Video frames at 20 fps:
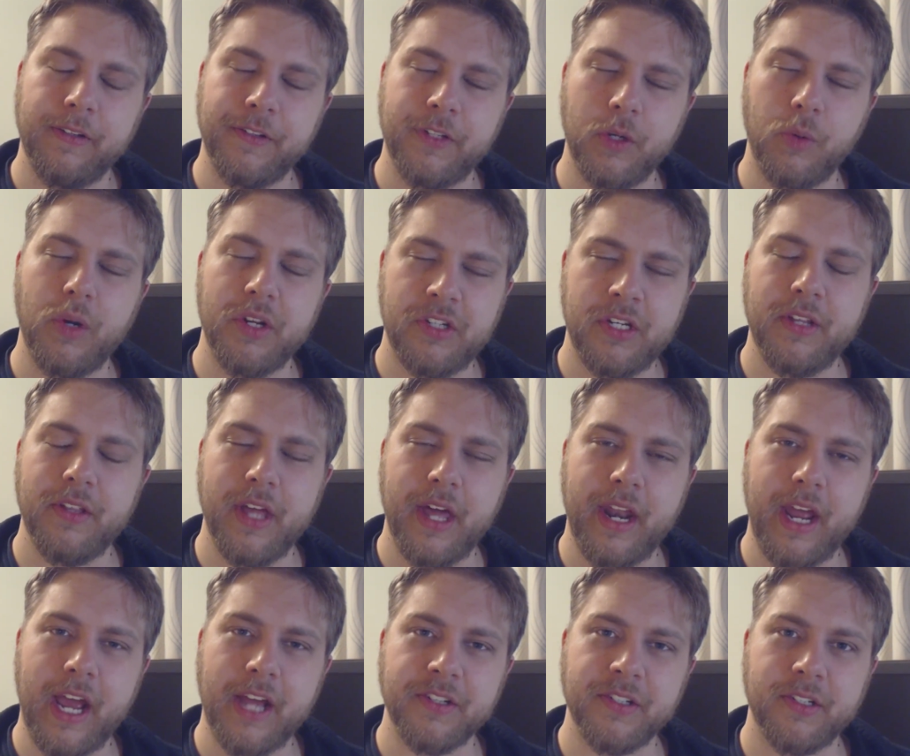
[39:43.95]
To which he
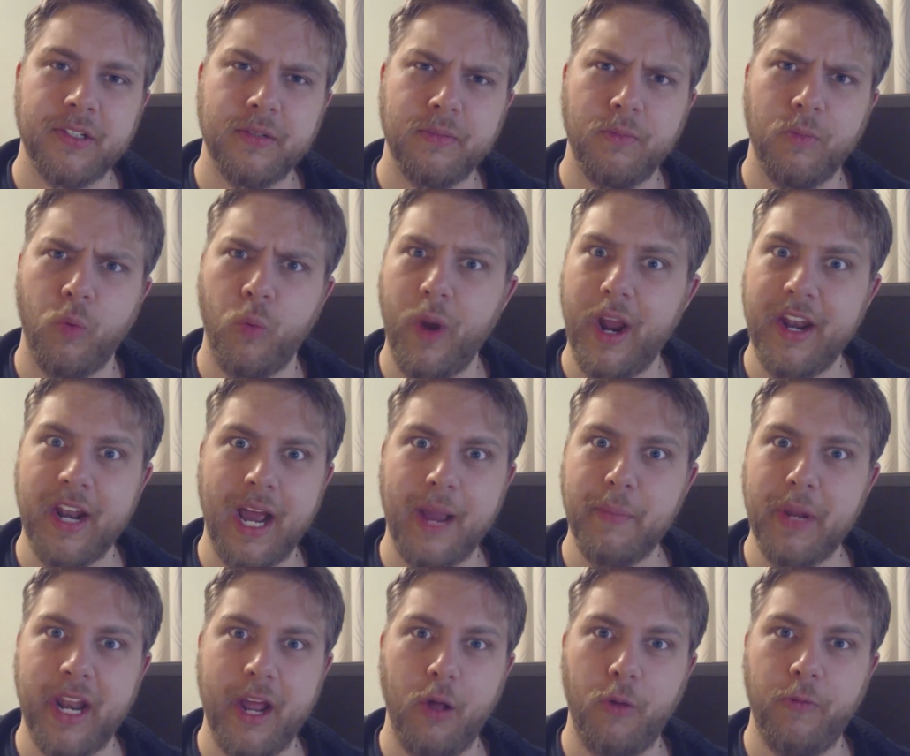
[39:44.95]
then asks, "Wait,
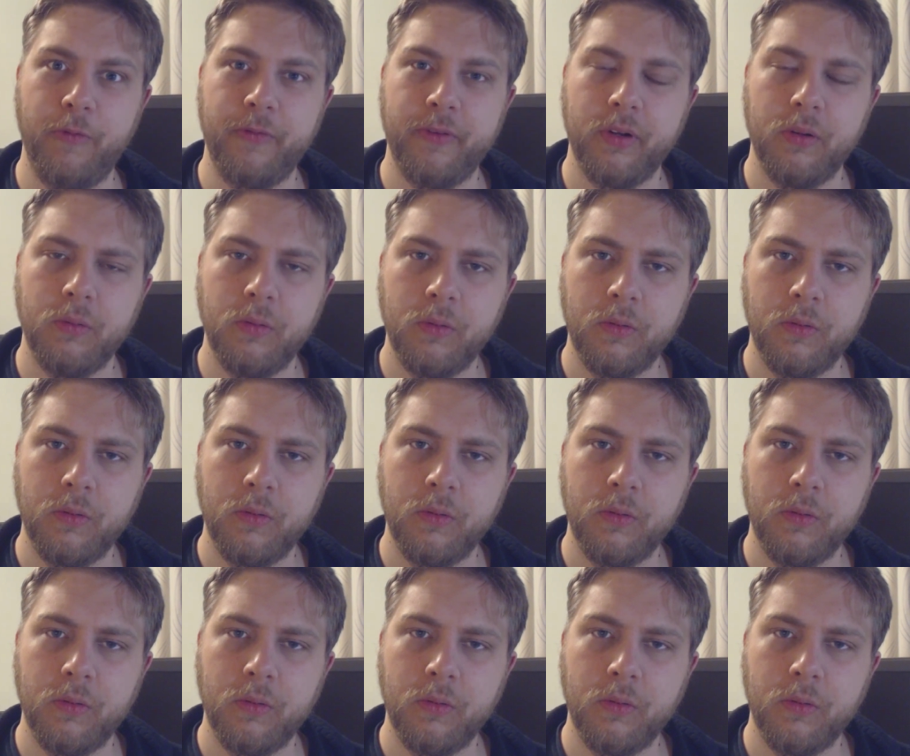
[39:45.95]
I'm an elf?"